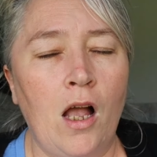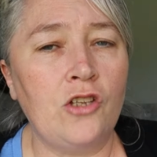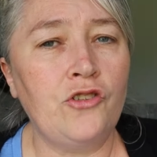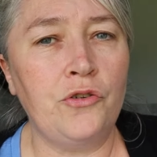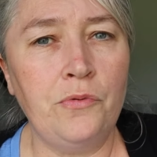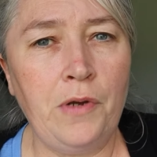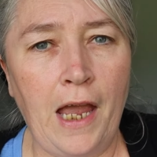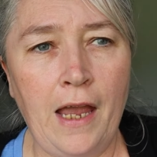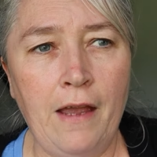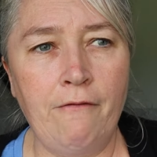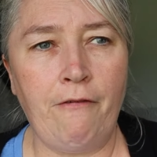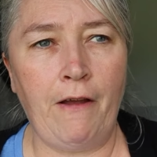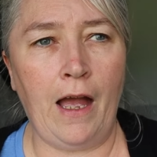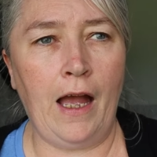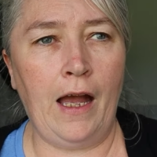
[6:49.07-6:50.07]
I do
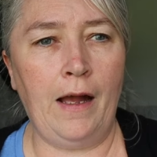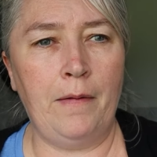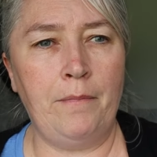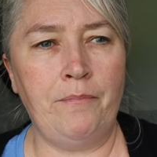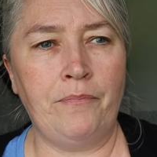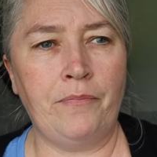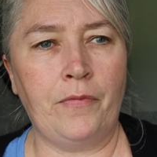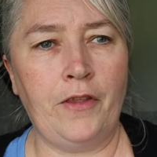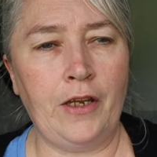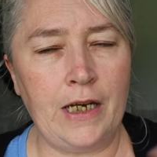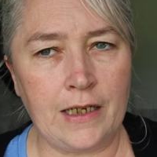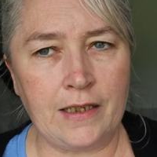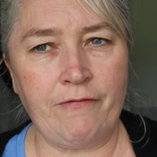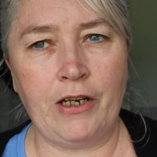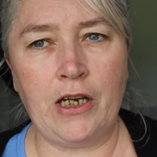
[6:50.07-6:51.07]
have, um, the
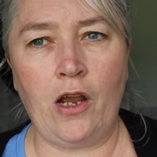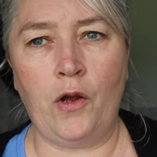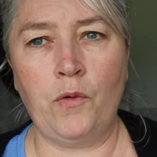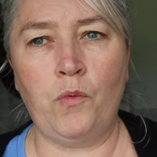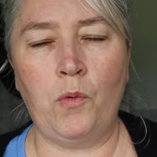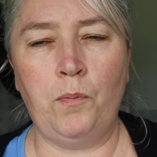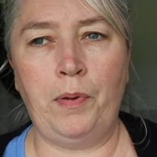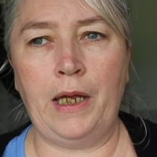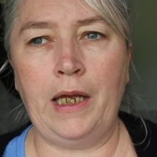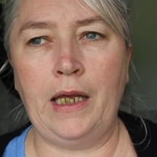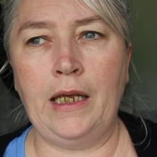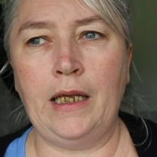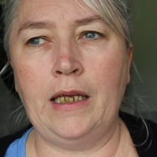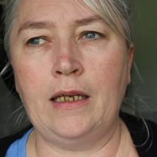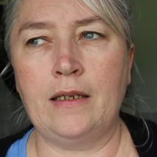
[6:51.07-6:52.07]
next video will
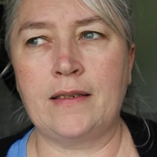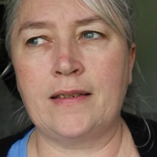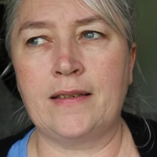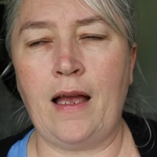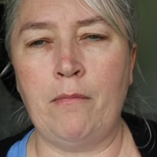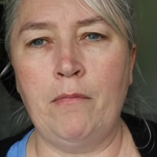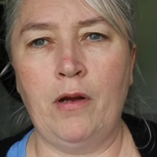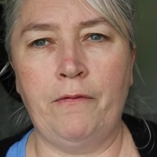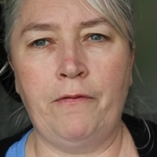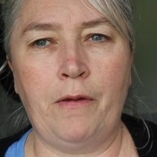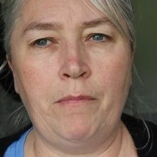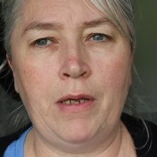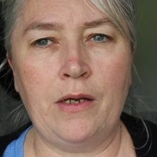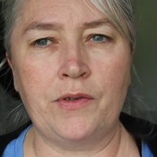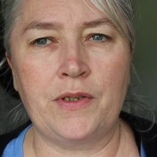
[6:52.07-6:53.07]
be some of the
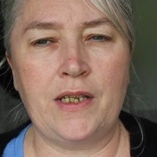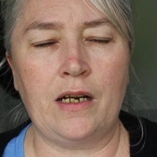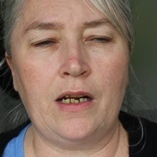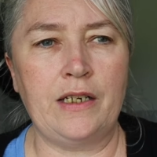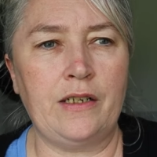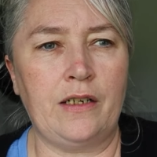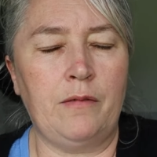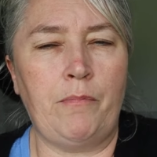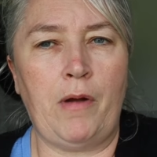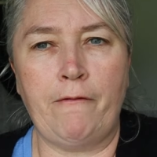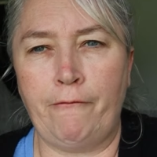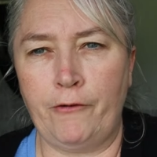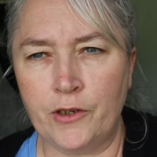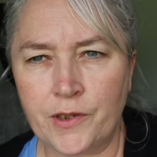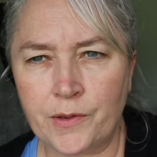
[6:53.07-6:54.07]
meals that I did in my
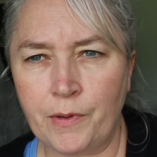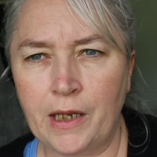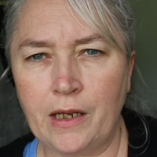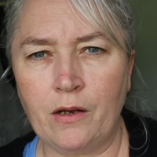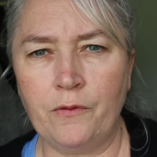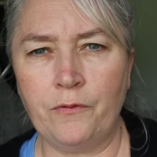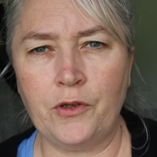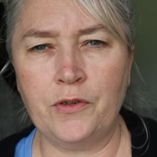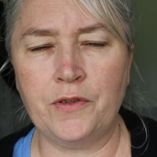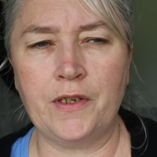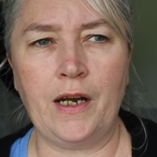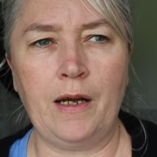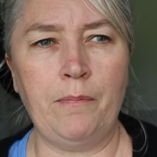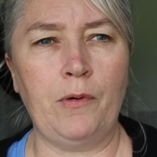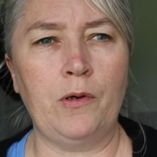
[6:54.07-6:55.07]
first week of Use
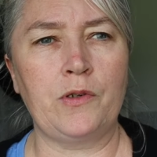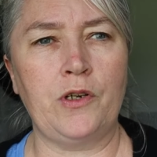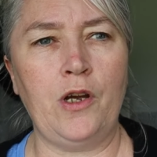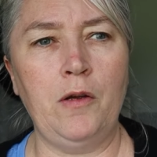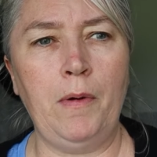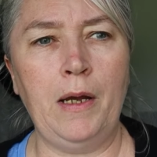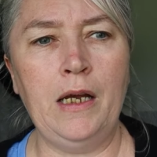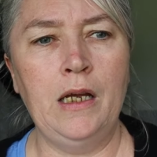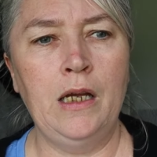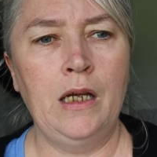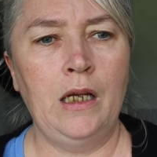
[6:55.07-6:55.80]
It Up October.